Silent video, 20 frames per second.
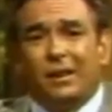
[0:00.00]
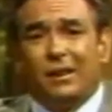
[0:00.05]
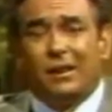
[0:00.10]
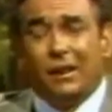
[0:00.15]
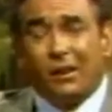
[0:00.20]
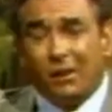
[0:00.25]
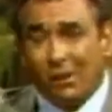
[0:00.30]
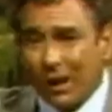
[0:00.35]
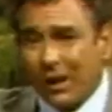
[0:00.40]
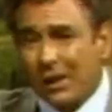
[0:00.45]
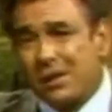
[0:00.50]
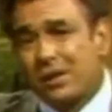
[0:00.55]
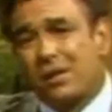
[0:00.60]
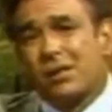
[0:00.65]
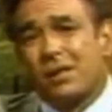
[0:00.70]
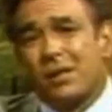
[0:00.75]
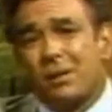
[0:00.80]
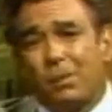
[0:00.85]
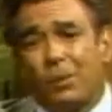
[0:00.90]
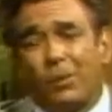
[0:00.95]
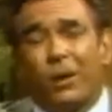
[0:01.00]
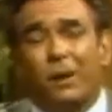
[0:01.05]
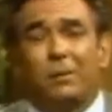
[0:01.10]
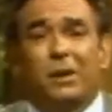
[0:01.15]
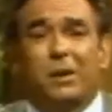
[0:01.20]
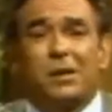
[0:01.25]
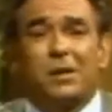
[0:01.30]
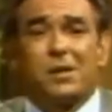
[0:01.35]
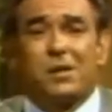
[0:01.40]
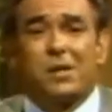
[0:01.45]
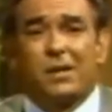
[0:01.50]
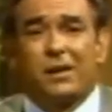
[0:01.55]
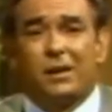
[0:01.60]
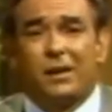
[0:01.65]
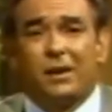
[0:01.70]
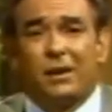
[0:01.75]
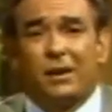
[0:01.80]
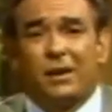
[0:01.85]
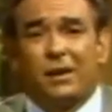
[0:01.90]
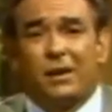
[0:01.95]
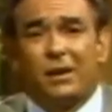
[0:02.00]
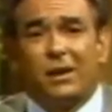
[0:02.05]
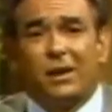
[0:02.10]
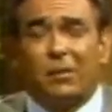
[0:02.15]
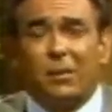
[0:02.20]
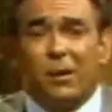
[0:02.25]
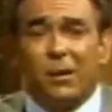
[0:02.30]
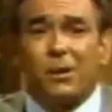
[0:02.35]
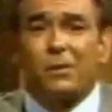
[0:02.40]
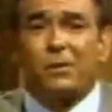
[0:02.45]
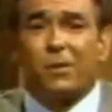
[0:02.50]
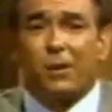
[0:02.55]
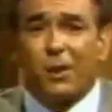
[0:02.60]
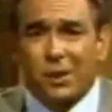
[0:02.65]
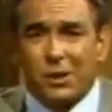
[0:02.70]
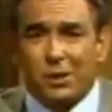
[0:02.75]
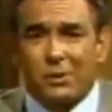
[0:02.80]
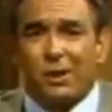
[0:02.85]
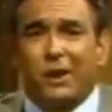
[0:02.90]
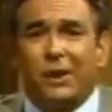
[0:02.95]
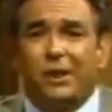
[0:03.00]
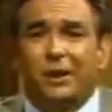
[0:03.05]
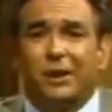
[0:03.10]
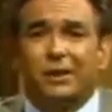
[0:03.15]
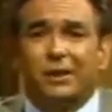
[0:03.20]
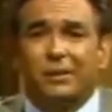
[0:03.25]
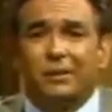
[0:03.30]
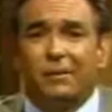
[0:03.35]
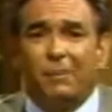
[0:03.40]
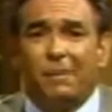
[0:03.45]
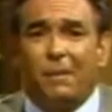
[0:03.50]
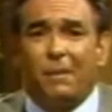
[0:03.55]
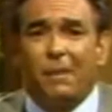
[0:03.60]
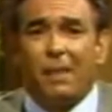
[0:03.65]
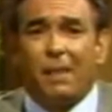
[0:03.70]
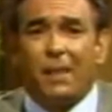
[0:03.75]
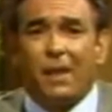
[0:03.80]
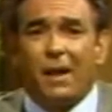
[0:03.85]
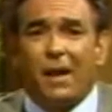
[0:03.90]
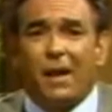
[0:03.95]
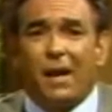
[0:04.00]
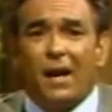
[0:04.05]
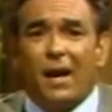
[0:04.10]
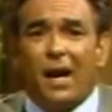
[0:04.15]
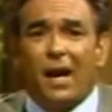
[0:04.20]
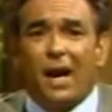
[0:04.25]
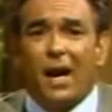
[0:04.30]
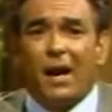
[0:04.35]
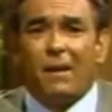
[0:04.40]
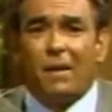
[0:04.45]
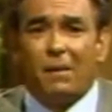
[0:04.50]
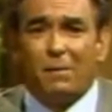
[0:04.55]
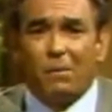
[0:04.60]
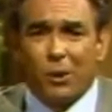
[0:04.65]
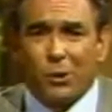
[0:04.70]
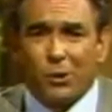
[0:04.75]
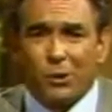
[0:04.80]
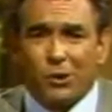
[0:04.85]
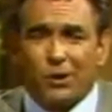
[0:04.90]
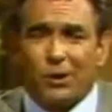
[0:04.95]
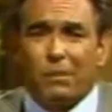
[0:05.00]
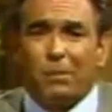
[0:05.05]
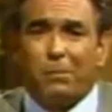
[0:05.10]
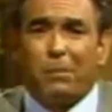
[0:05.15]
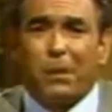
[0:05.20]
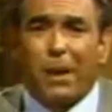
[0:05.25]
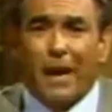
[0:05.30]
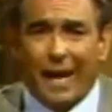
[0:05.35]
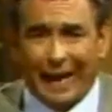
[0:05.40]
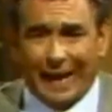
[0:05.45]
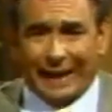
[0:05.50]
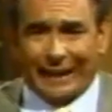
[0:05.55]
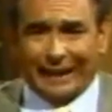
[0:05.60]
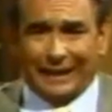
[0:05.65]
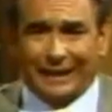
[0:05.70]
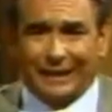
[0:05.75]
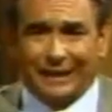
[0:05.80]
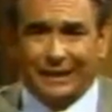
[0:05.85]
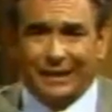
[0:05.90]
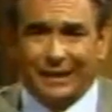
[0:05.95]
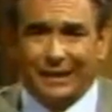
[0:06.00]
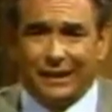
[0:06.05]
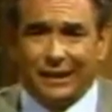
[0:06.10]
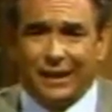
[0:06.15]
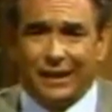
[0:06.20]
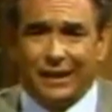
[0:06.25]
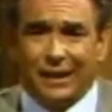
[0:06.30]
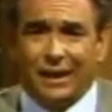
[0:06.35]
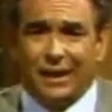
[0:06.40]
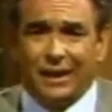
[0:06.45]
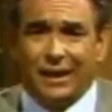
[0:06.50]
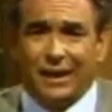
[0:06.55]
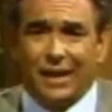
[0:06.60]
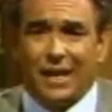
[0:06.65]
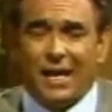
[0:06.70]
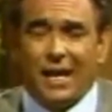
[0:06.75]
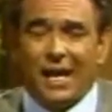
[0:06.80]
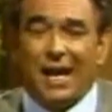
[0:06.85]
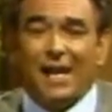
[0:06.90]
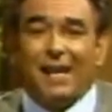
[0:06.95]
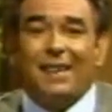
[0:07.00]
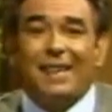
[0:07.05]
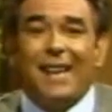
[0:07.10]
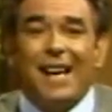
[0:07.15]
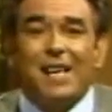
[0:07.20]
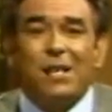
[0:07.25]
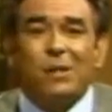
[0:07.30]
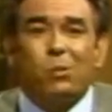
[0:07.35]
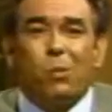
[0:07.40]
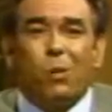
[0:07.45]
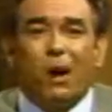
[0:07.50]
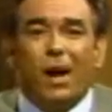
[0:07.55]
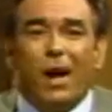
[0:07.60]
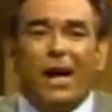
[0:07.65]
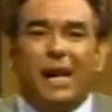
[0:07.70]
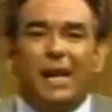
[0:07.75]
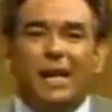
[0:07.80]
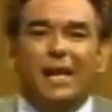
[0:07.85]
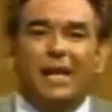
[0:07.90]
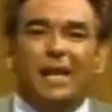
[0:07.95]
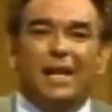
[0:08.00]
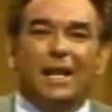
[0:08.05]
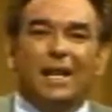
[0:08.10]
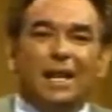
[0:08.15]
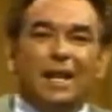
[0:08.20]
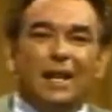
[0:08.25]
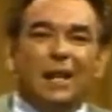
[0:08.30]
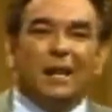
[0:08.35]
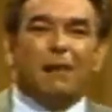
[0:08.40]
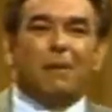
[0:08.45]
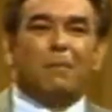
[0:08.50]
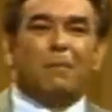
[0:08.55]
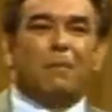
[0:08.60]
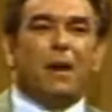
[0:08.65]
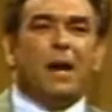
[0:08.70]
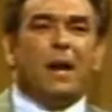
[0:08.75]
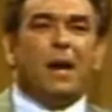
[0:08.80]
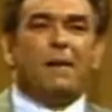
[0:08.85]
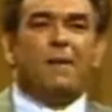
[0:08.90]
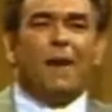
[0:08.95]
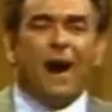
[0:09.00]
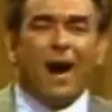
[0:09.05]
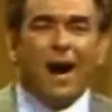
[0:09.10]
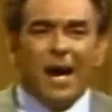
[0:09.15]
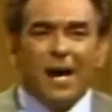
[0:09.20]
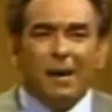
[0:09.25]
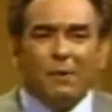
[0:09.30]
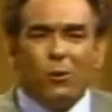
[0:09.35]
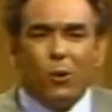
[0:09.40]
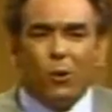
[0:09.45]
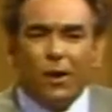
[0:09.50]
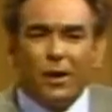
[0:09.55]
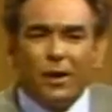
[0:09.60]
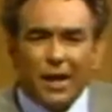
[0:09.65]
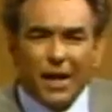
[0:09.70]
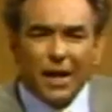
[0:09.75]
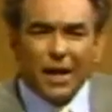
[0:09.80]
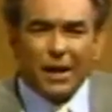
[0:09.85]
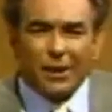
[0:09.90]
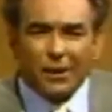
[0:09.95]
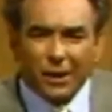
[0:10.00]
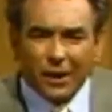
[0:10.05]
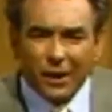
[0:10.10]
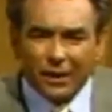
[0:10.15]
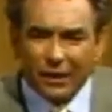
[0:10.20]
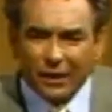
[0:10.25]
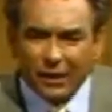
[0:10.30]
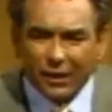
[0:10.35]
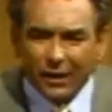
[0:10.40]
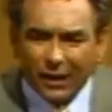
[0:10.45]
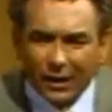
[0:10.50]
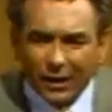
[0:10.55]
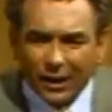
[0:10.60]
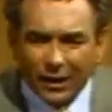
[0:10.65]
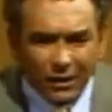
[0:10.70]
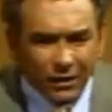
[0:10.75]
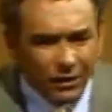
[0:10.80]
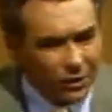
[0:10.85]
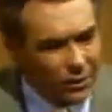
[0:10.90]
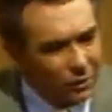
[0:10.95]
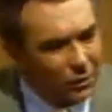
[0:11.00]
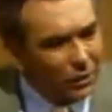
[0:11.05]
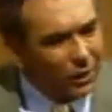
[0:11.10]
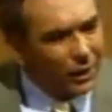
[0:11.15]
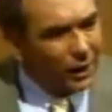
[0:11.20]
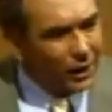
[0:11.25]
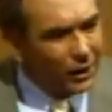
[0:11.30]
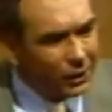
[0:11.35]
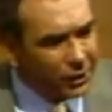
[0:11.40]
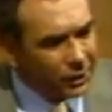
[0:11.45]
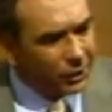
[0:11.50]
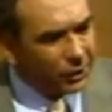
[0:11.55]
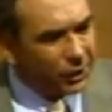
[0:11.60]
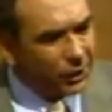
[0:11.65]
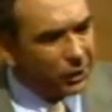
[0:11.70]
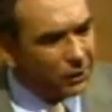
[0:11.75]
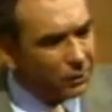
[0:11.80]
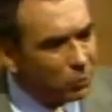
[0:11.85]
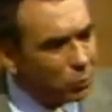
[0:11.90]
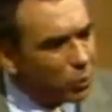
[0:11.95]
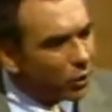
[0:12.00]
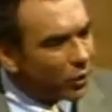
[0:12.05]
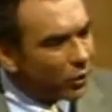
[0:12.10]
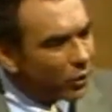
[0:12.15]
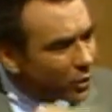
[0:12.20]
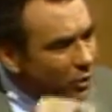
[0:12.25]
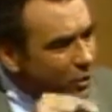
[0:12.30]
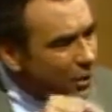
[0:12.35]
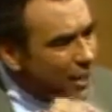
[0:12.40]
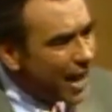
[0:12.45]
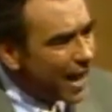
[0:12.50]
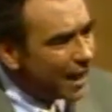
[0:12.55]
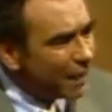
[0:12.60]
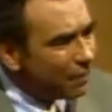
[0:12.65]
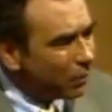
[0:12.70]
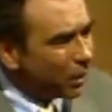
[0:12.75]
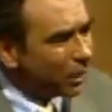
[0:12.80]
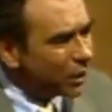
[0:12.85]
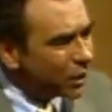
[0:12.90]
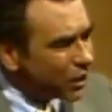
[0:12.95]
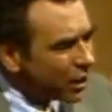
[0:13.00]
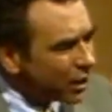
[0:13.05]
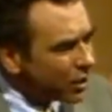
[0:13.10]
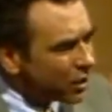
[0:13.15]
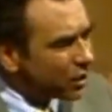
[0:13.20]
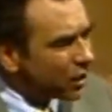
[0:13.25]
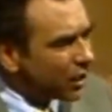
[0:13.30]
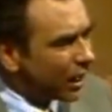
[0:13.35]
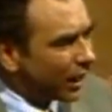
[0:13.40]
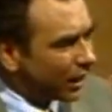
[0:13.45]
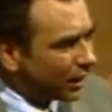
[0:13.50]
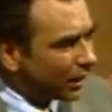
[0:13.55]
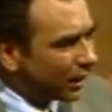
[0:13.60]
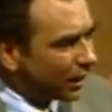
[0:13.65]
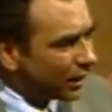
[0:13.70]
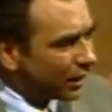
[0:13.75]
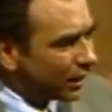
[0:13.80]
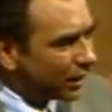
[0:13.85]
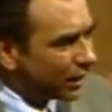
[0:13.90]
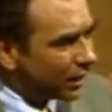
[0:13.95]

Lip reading: the greatest disappointments, the most frustration, and the most pain. That's why, if I am going to enter into a relationship where there's that much at stake,